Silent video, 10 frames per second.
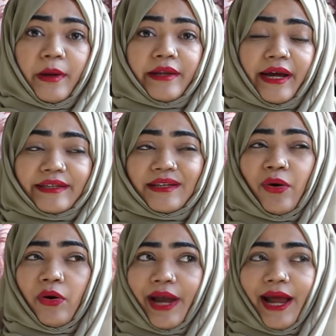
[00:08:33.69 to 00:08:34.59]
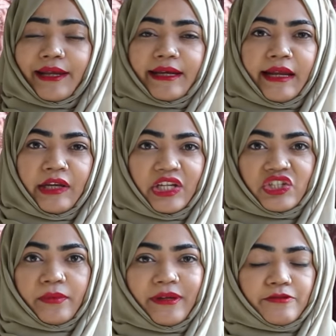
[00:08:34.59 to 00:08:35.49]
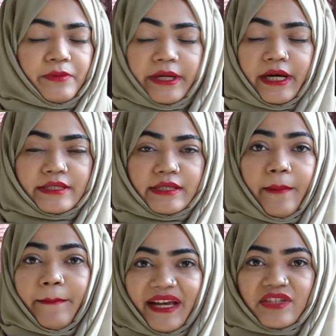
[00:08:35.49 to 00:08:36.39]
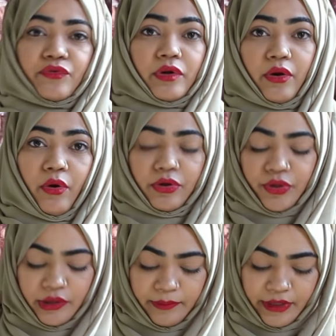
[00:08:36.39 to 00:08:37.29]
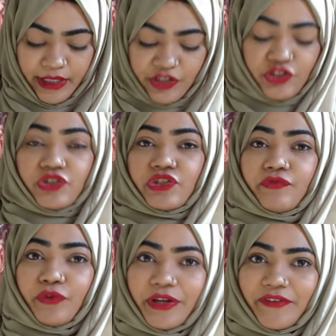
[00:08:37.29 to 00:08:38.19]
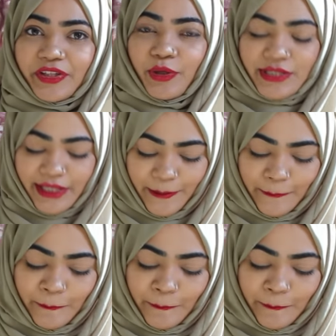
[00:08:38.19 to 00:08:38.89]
and I think organic and nature-based products are best for a long-term relationship for you with your skin. I